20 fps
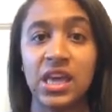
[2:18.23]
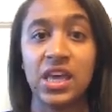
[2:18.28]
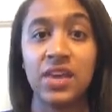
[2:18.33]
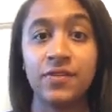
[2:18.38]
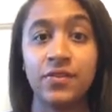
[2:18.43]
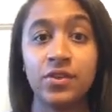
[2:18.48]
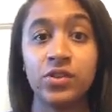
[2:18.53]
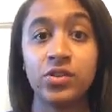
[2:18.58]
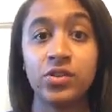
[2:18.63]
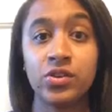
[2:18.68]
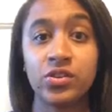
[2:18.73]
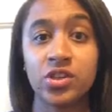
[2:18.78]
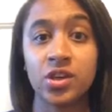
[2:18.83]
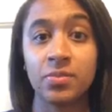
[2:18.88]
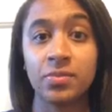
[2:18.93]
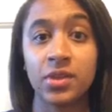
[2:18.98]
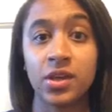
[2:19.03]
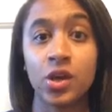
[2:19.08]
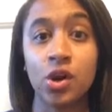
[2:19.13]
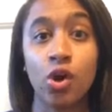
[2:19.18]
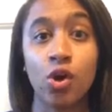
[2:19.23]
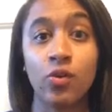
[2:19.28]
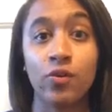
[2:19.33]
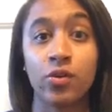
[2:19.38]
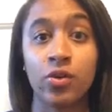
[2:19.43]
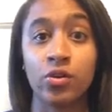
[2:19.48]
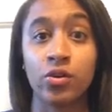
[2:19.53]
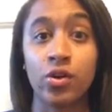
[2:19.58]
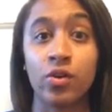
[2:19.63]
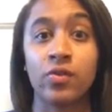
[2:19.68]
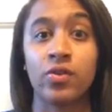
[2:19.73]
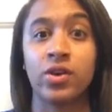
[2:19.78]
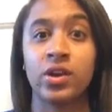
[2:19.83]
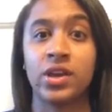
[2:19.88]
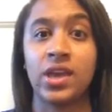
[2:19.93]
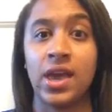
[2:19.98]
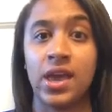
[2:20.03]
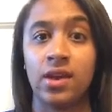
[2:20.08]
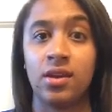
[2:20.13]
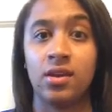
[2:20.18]
If you do something over and over
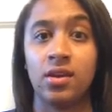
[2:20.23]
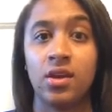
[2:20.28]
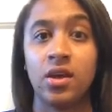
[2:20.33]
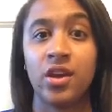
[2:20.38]
again,